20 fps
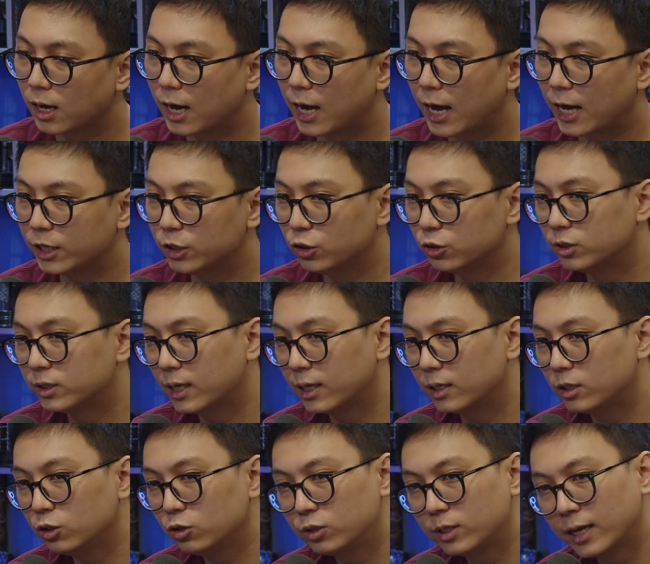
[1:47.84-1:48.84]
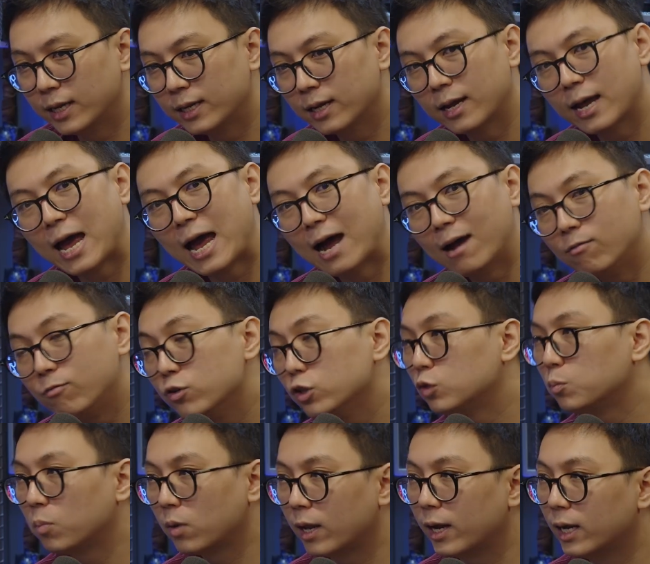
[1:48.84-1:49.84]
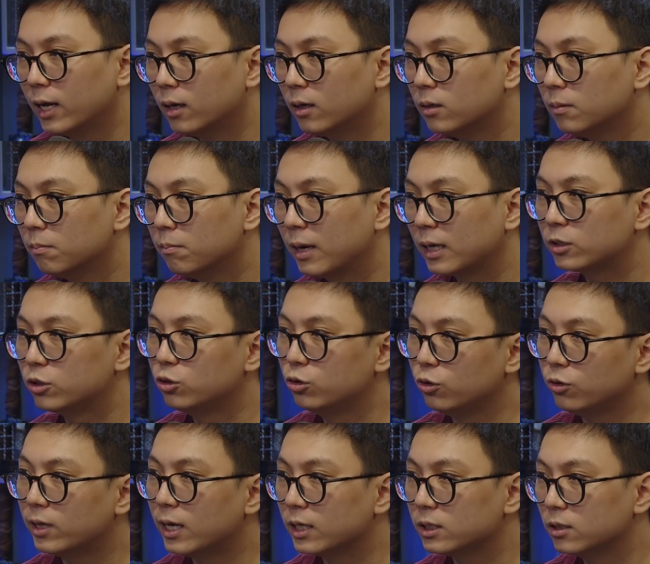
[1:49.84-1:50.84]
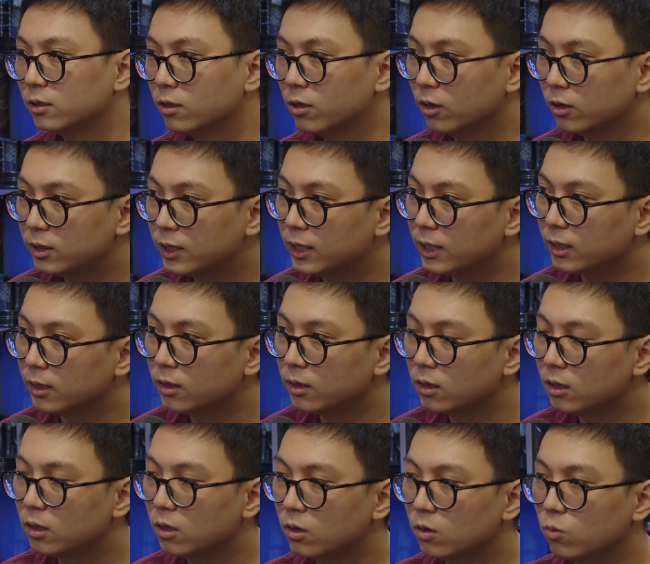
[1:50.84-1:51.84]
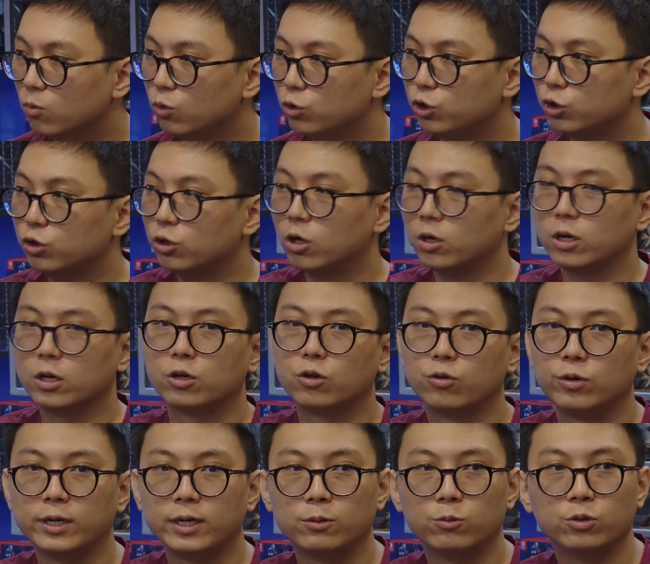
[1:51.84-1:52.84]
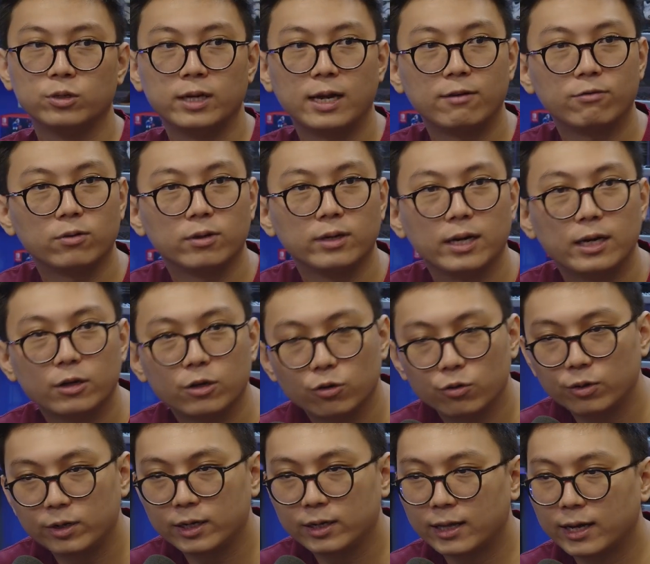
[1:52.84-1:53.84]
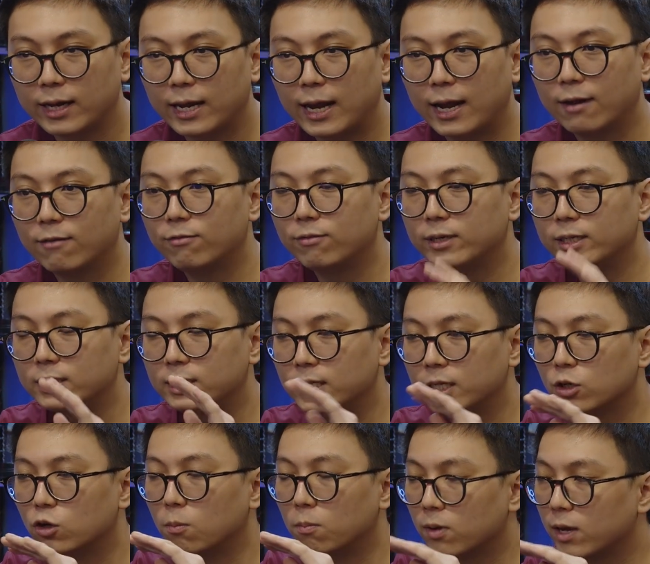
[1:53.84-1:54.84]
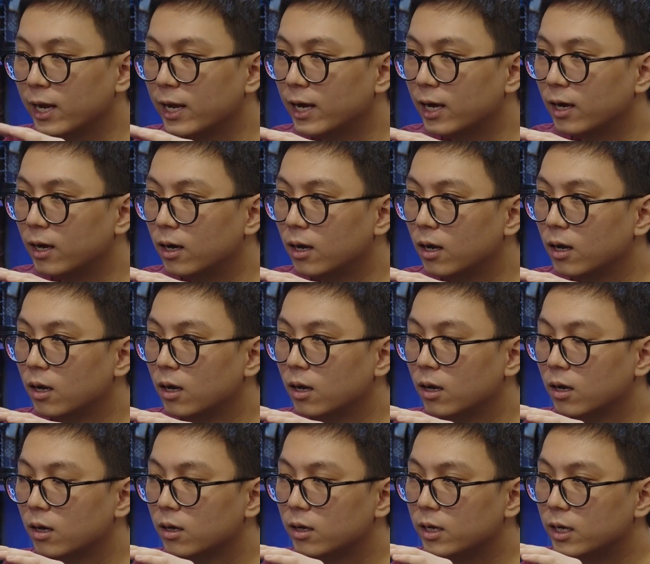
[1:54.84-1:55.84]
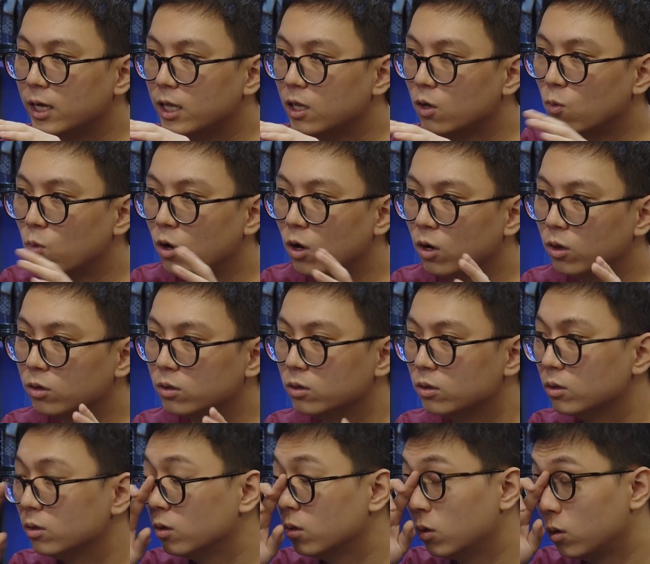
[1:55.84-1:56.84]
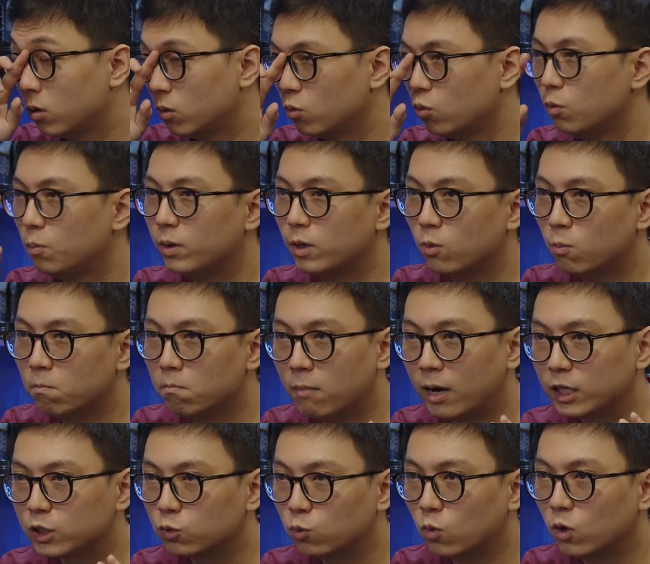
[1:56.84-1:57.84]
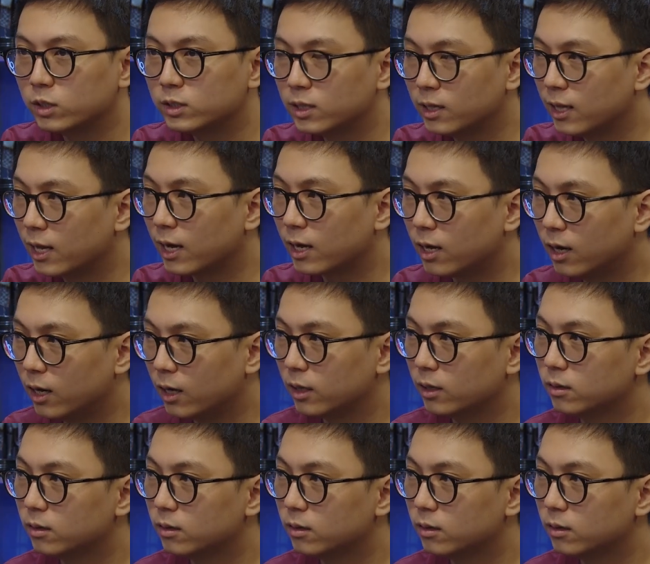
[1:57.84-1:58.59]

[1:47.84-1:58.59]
and you send an average player back to 2013, would you not agree? Wouldn't everyone agree that every single player in the world would be much worse than that guy?